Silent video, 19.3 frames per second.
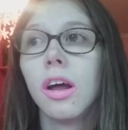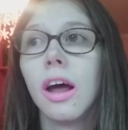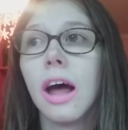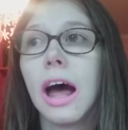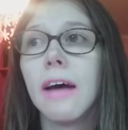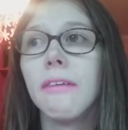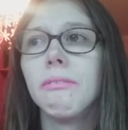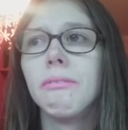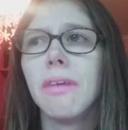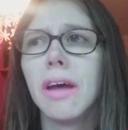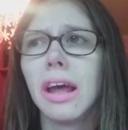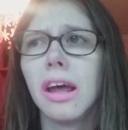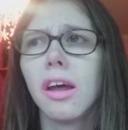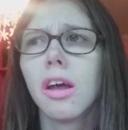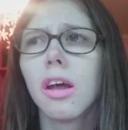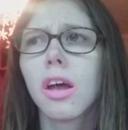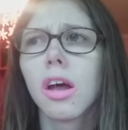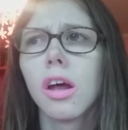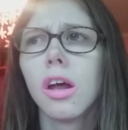I
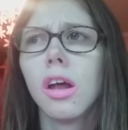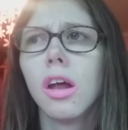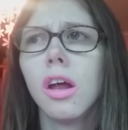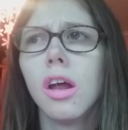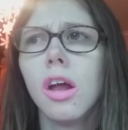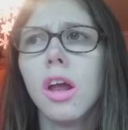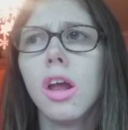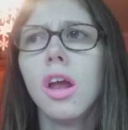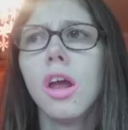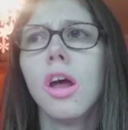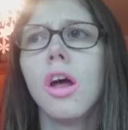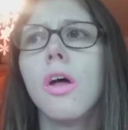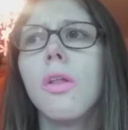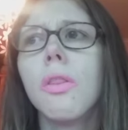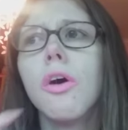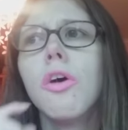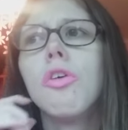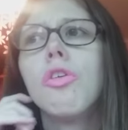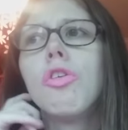think.
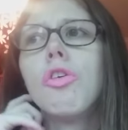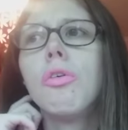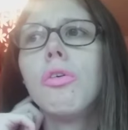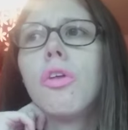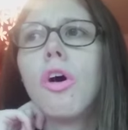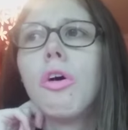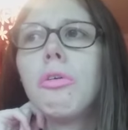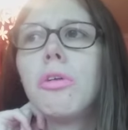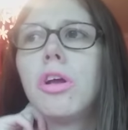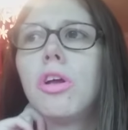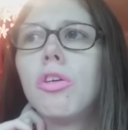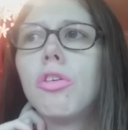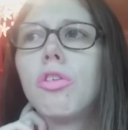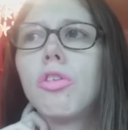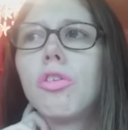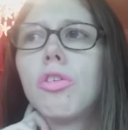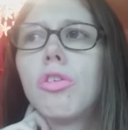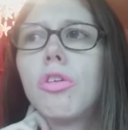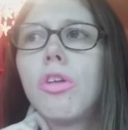Those two are the only
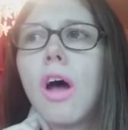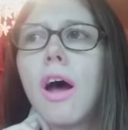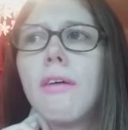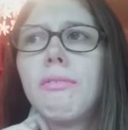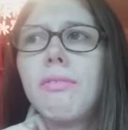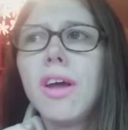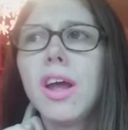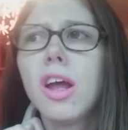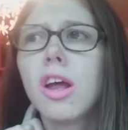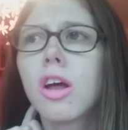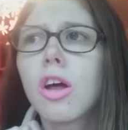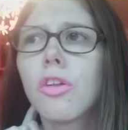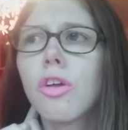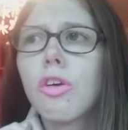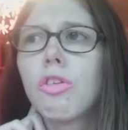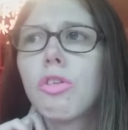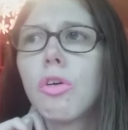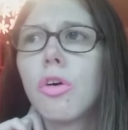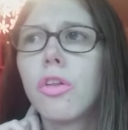I think
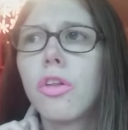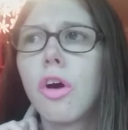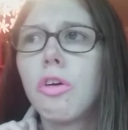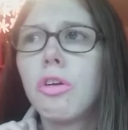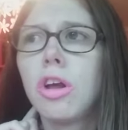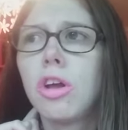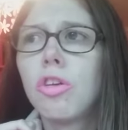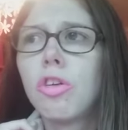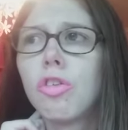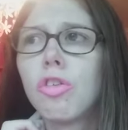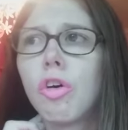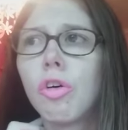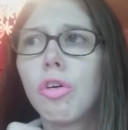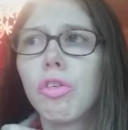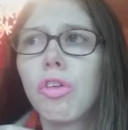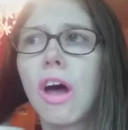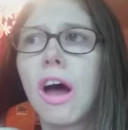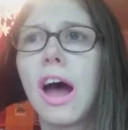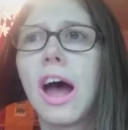those two are the only two
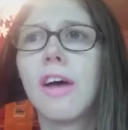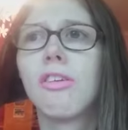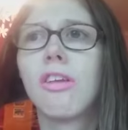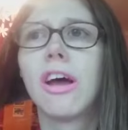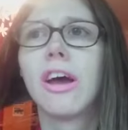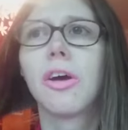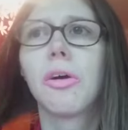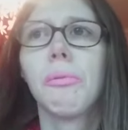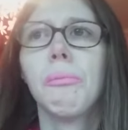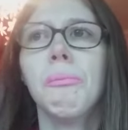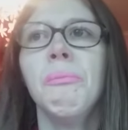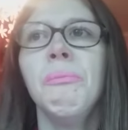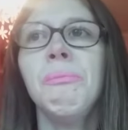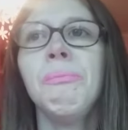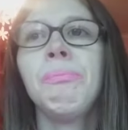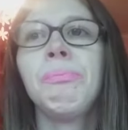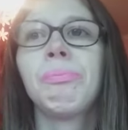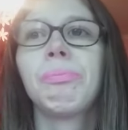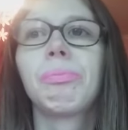songs that has like
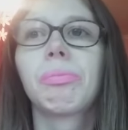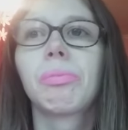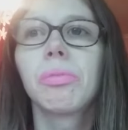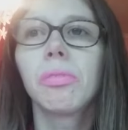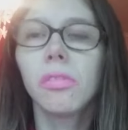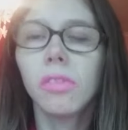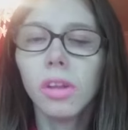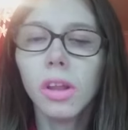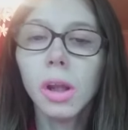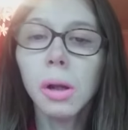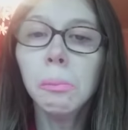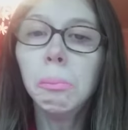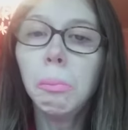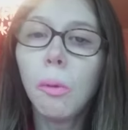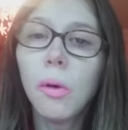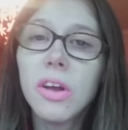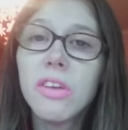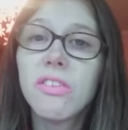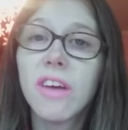
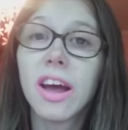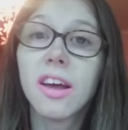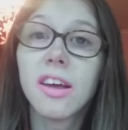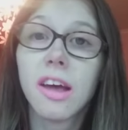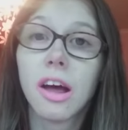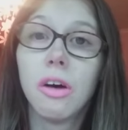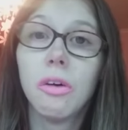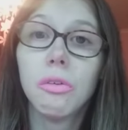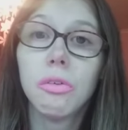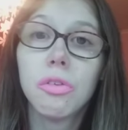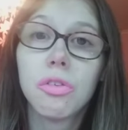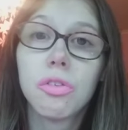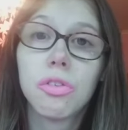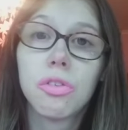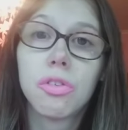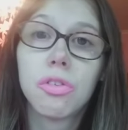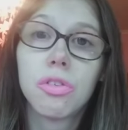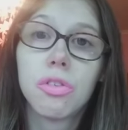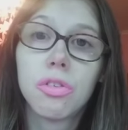boys and girls
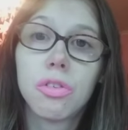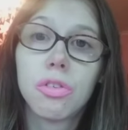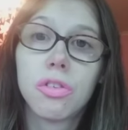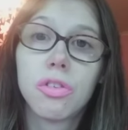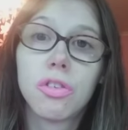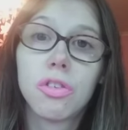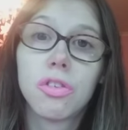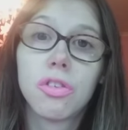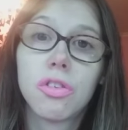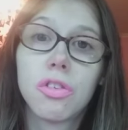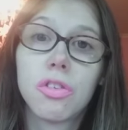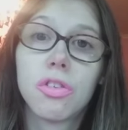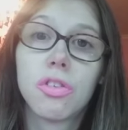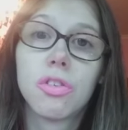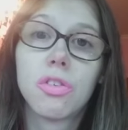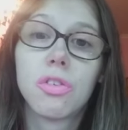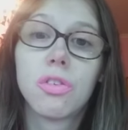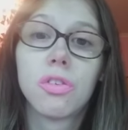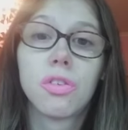
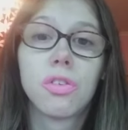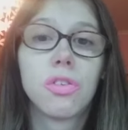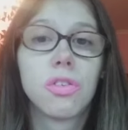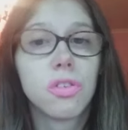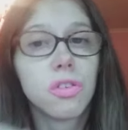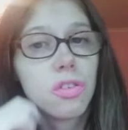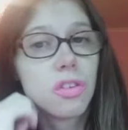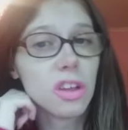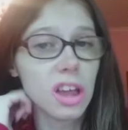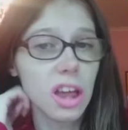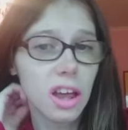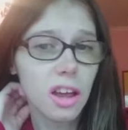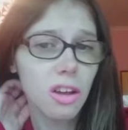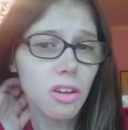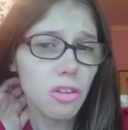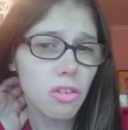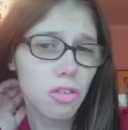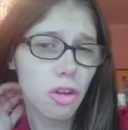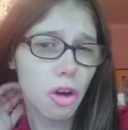
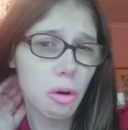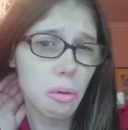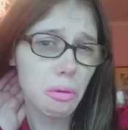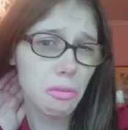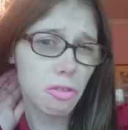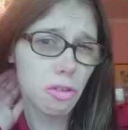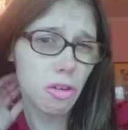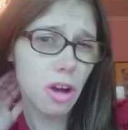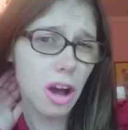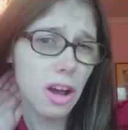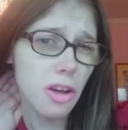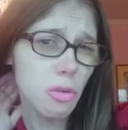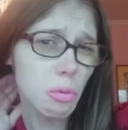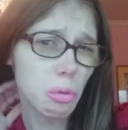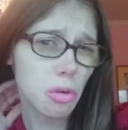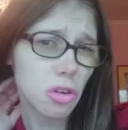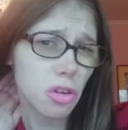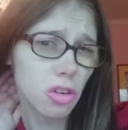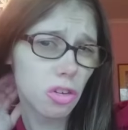singing. So if you guys
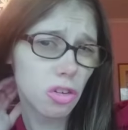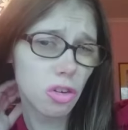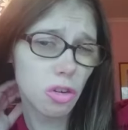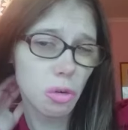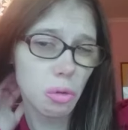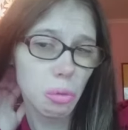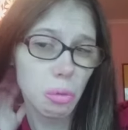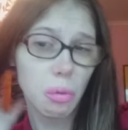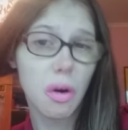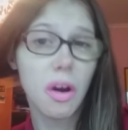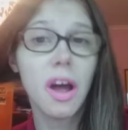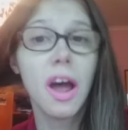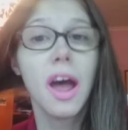want to